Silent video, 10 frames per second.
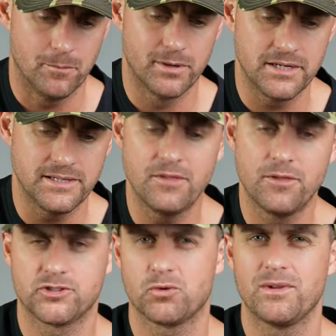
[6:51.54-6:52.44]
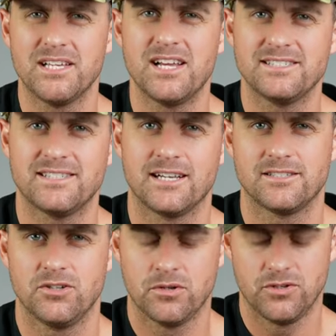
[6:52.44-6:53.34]
But yeah, those are really nice things
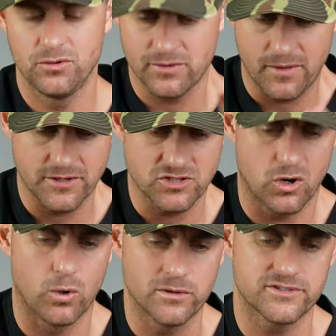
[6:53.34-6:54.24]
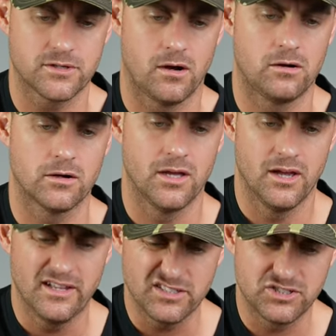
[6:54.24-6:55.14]
that you can do throughout this whole song
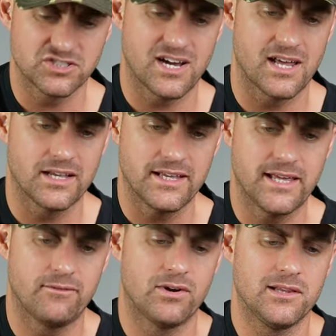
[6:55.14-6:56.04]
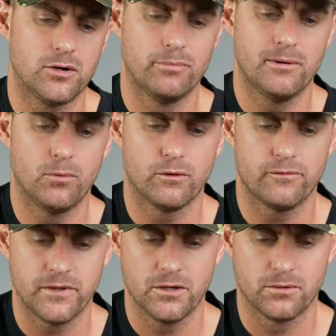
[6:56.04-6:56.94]
to just kind of give it a little bit more
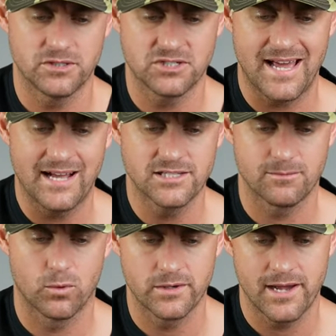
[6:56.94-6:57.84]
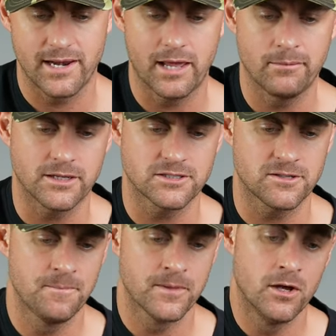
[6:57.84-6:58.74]
feel and just add some more
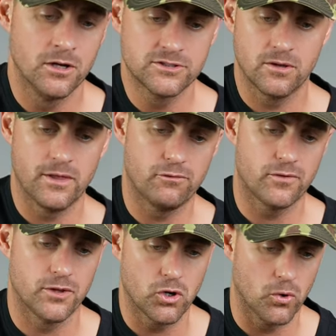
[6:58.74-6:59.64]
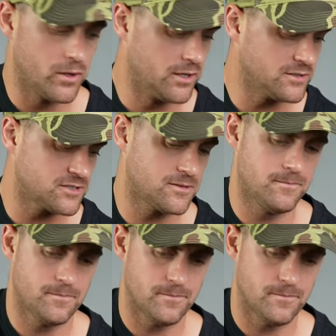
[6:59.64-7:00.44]
dynamics. So then for the chorus,